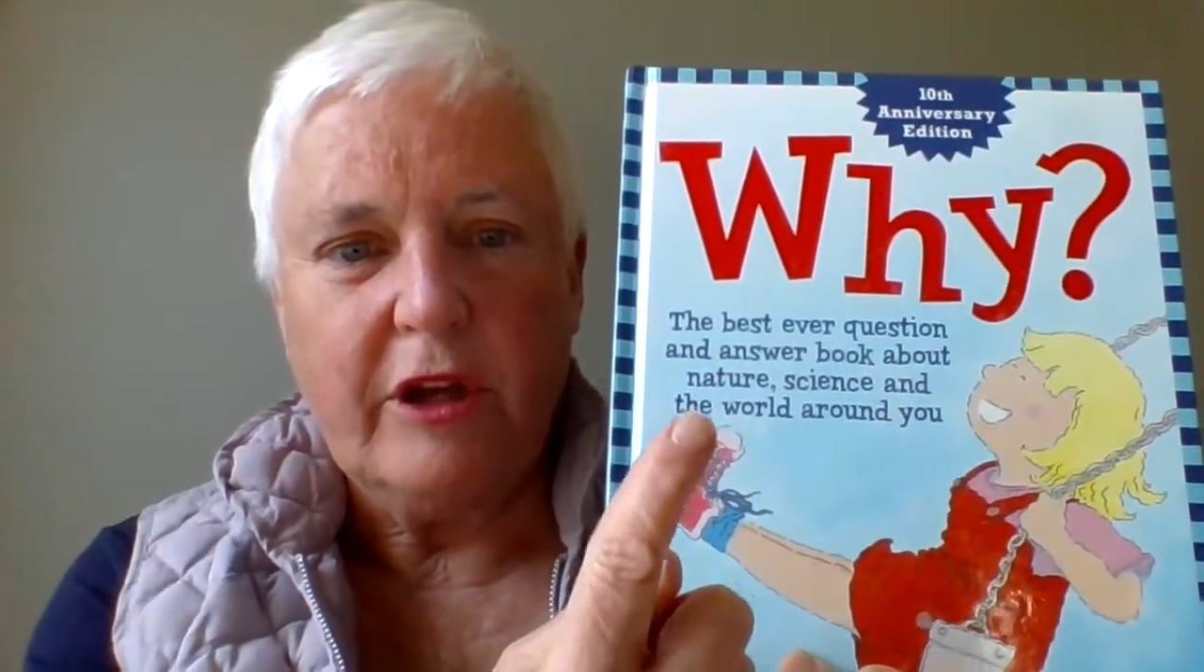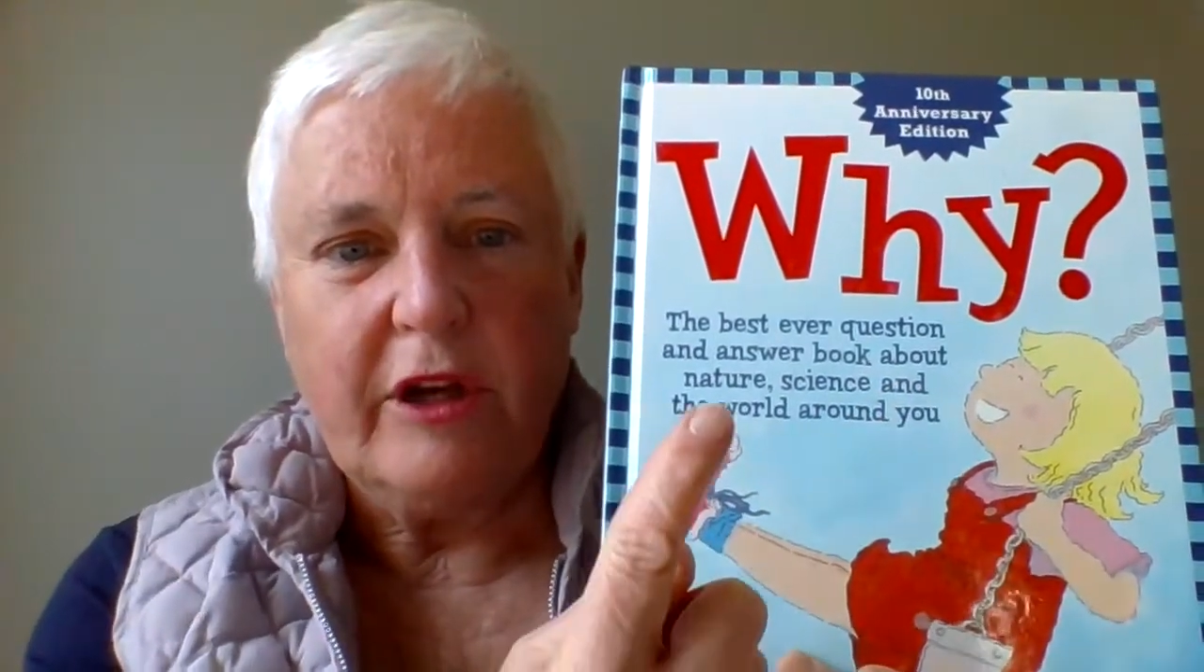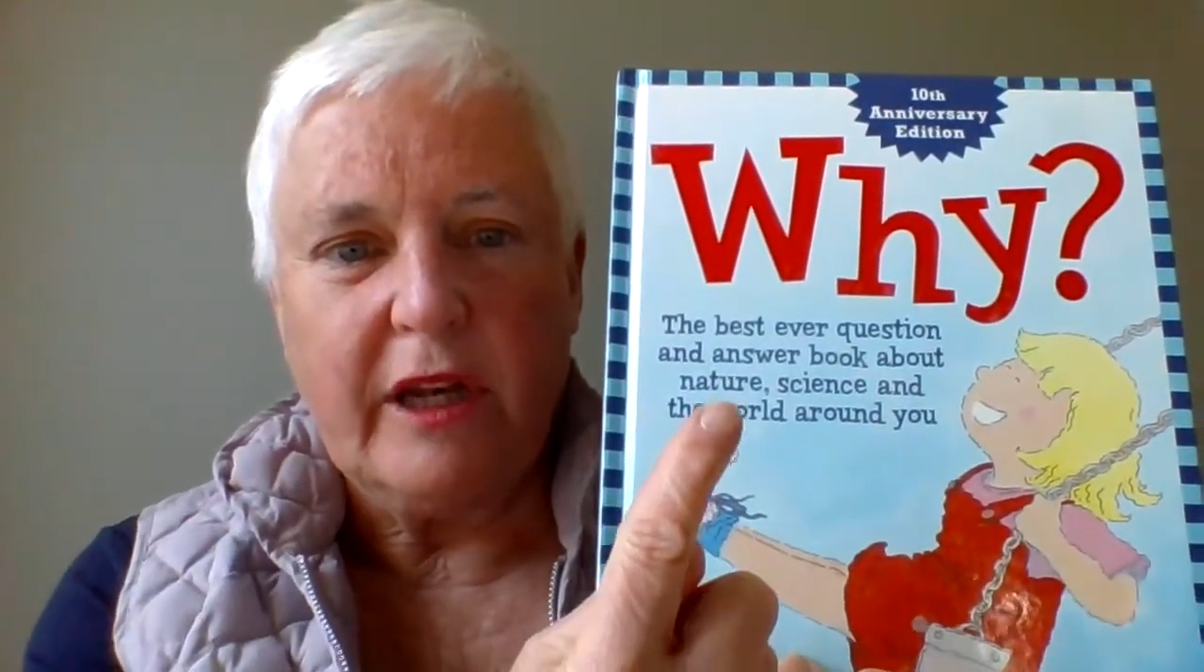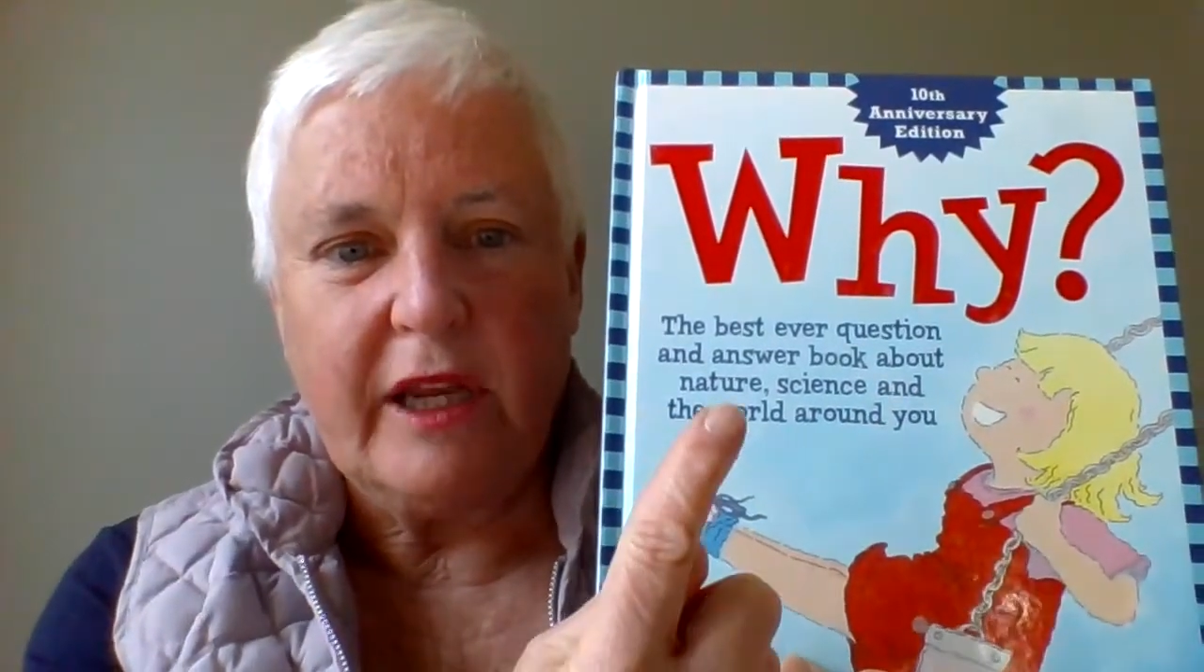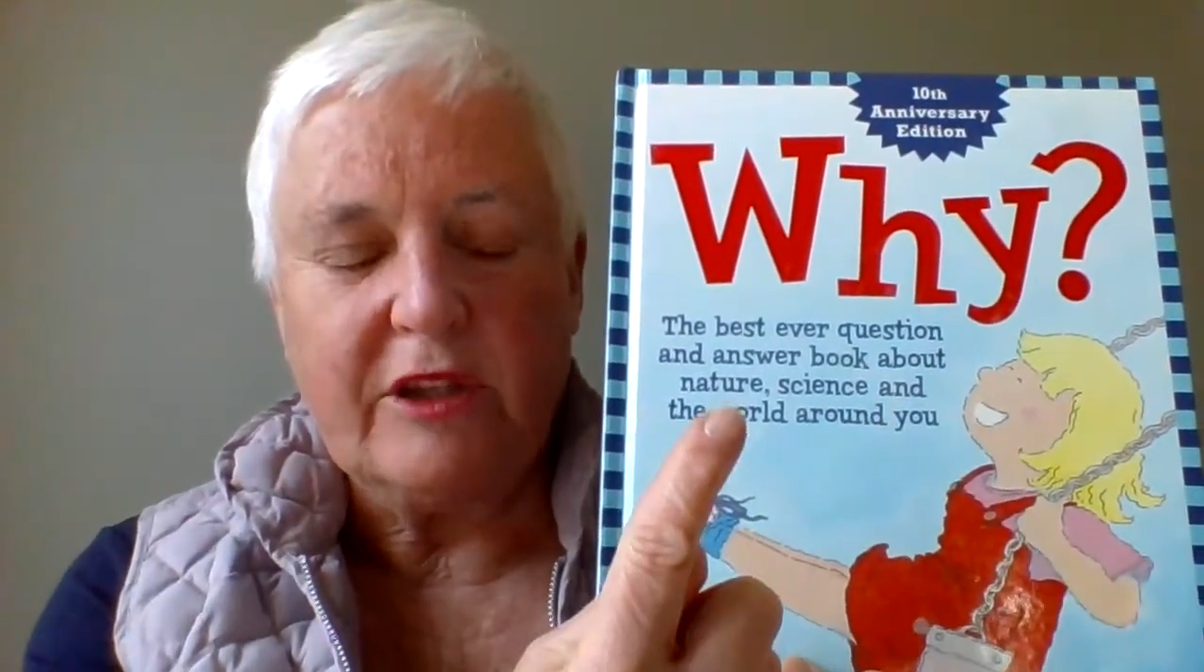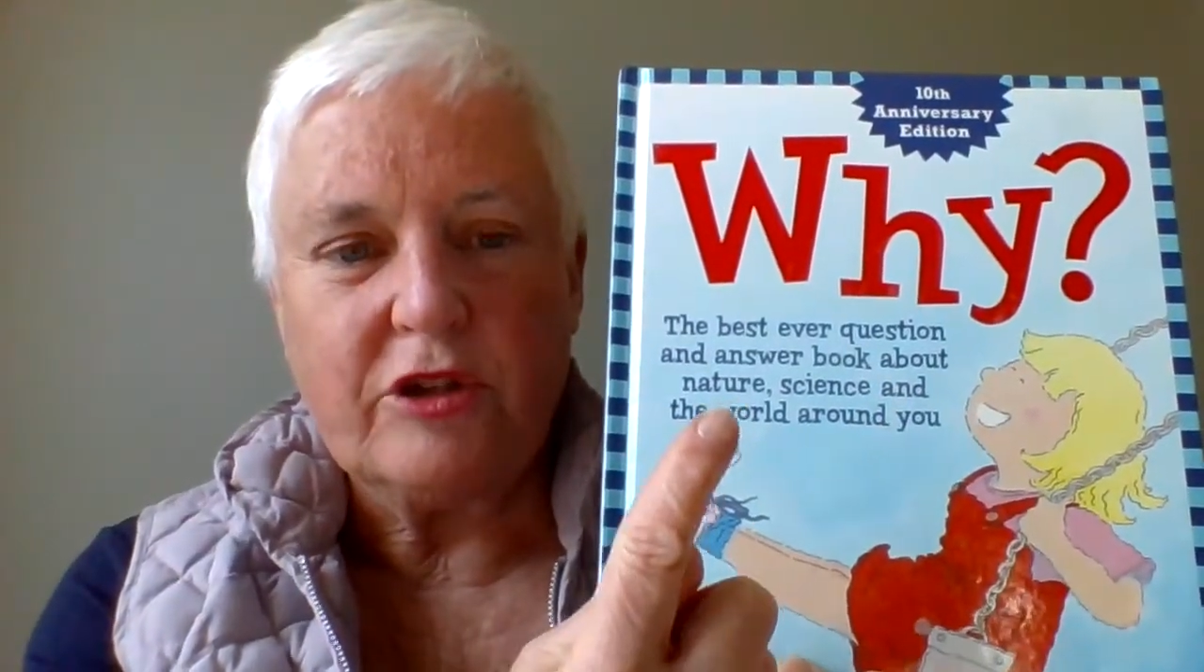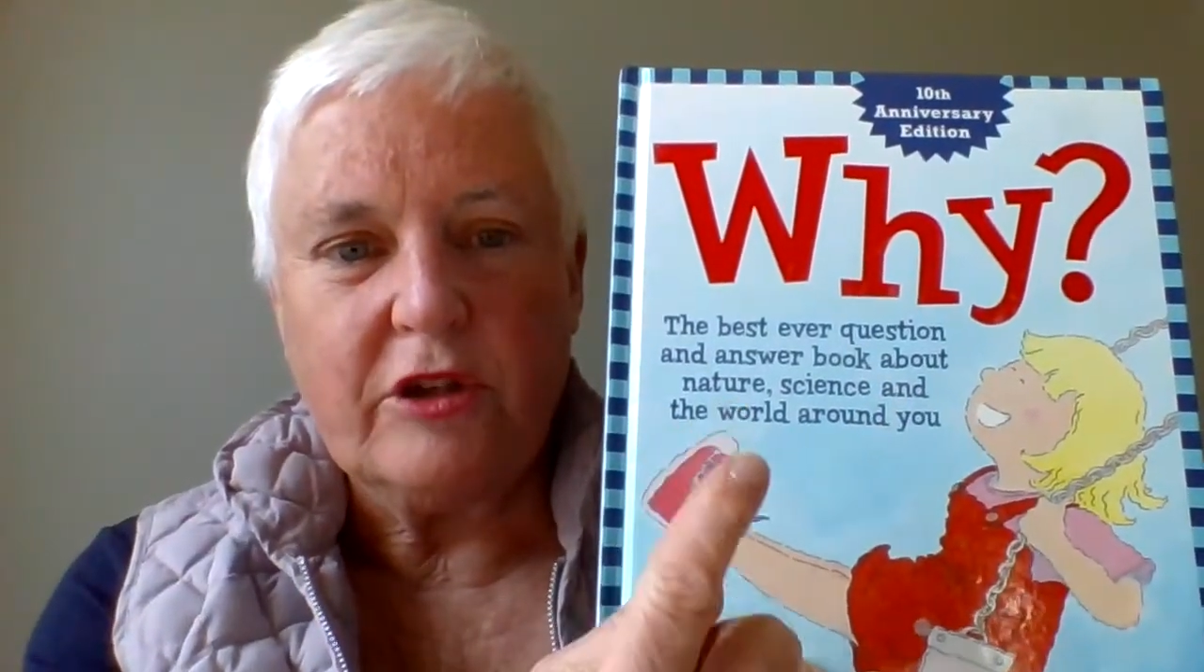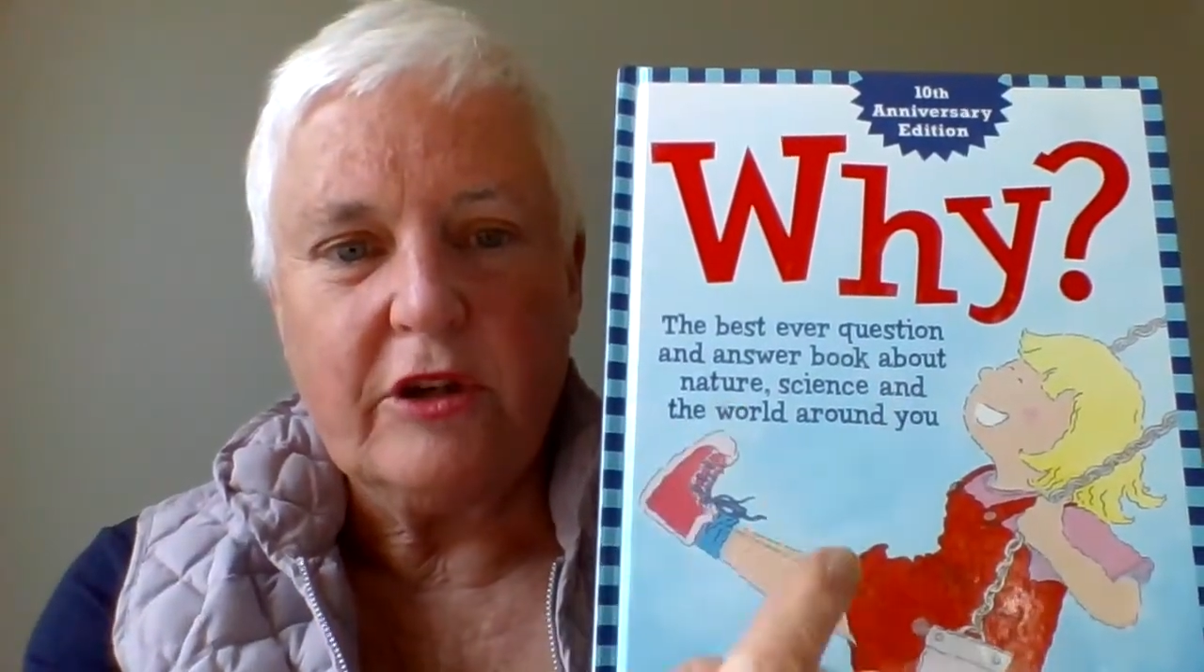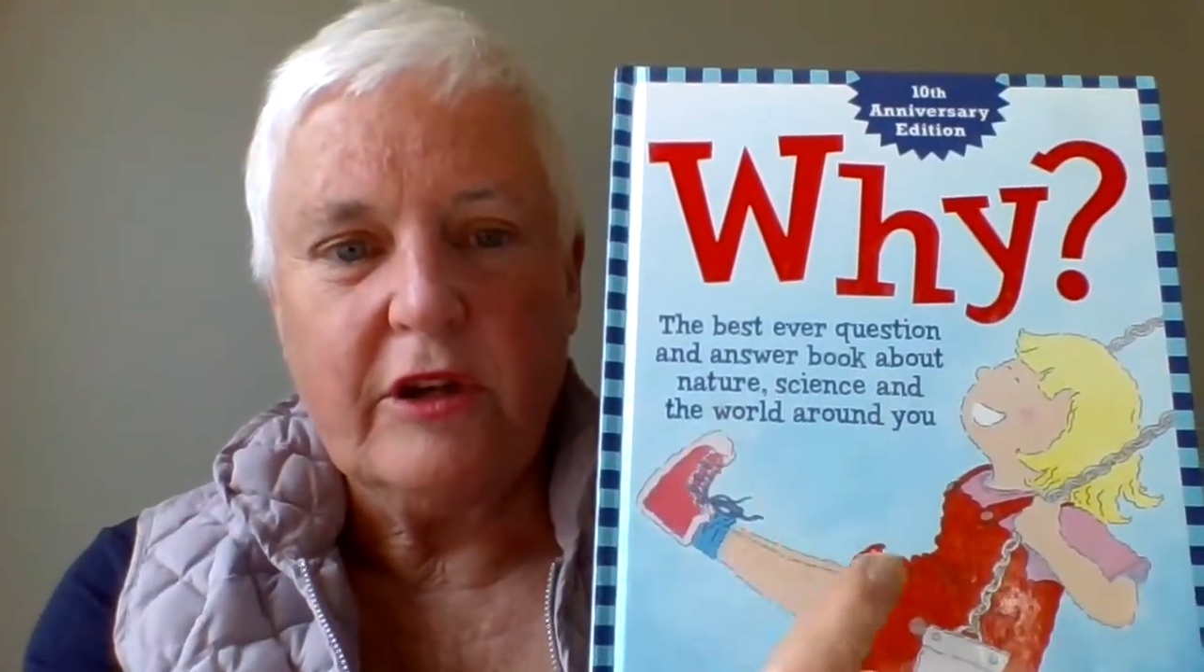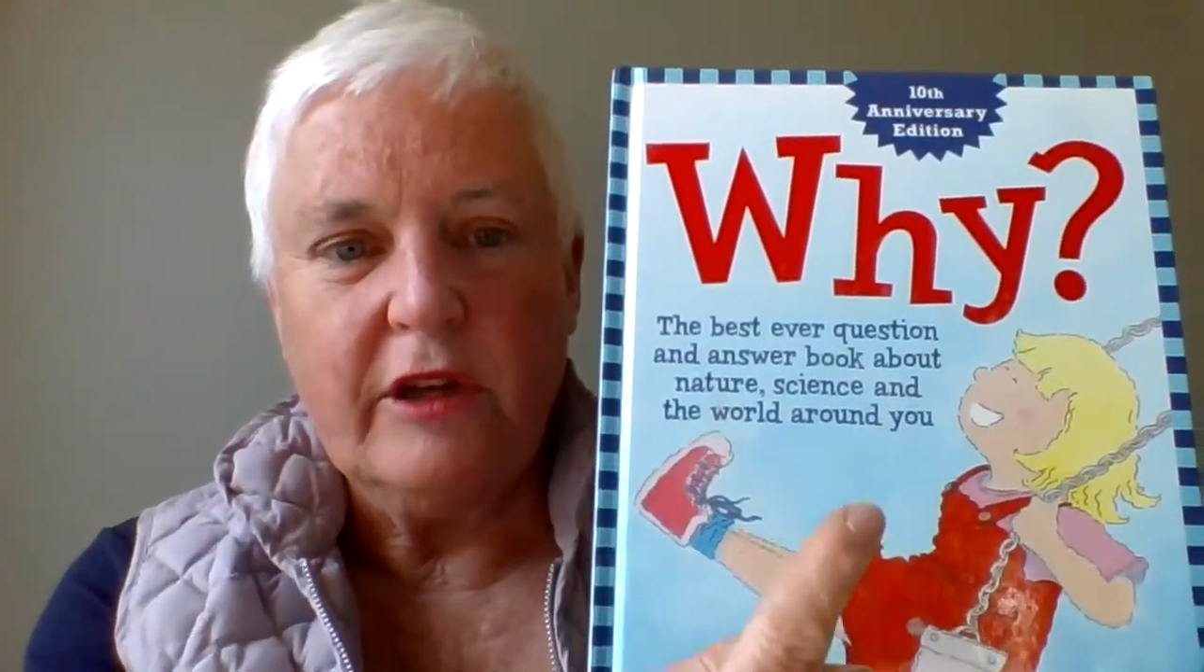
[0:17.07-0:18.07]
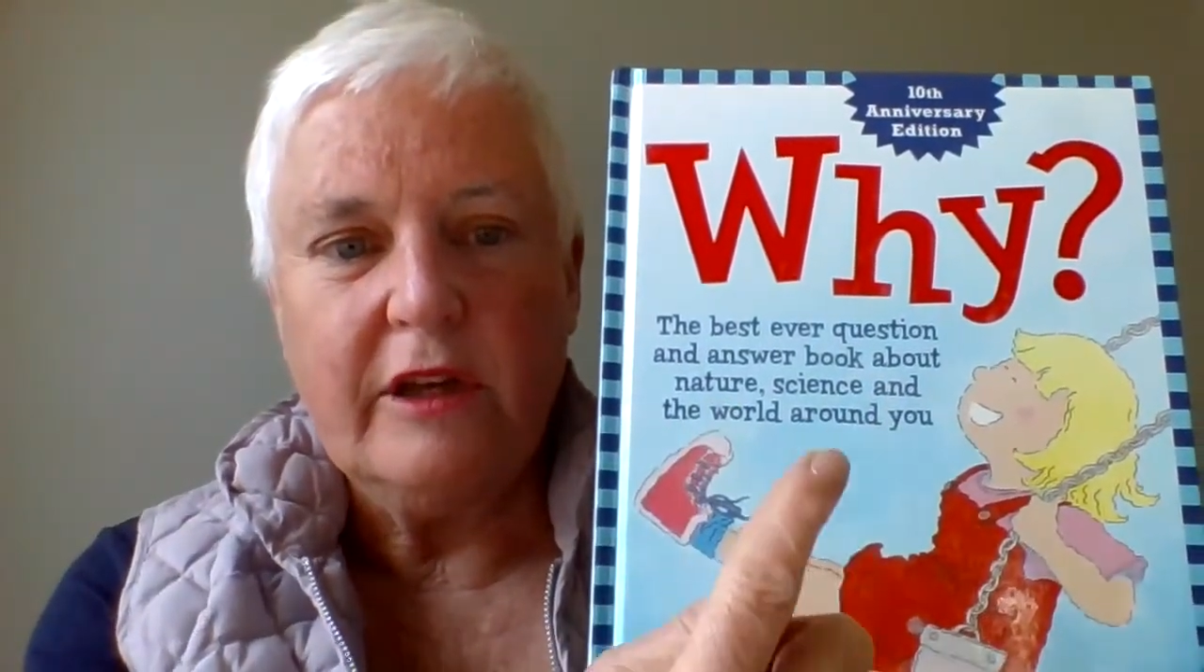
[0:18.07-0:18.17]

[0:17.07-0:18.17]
nature,